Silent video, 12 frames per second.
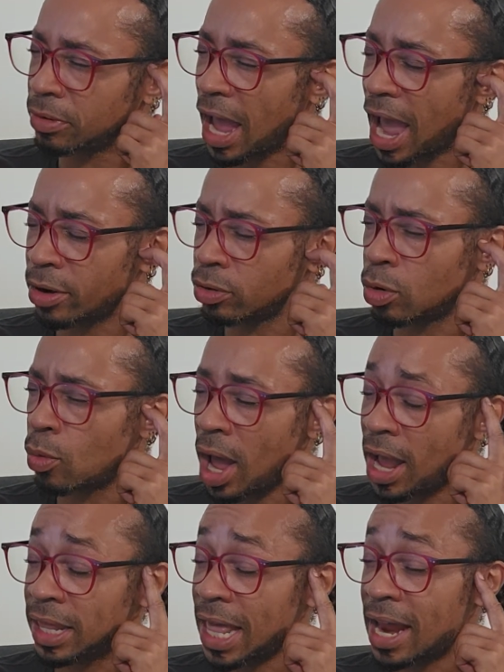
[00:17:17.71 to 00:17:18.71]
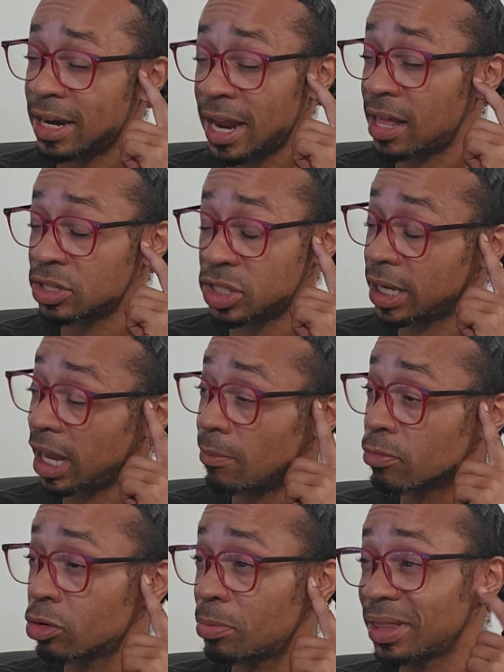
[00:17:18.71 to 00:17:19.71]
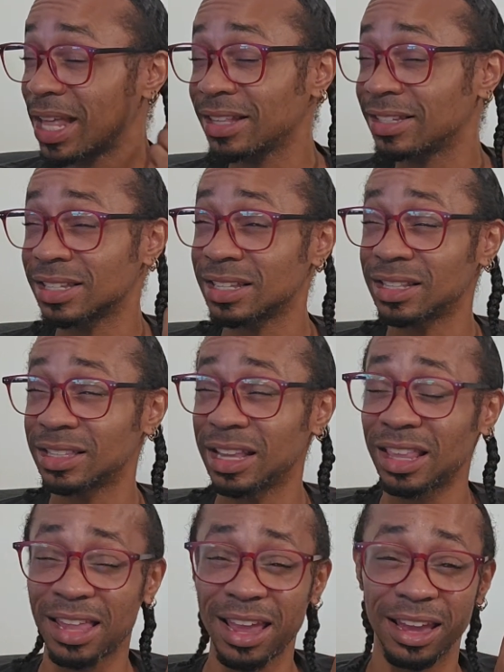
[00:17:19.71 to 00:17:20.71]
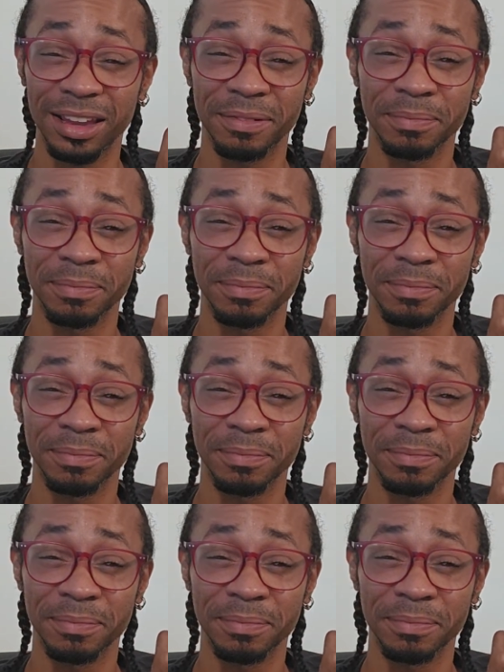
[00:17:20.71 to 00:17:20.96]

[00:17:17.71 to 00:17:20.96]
I don't know why that analogy came through, but that's the thing.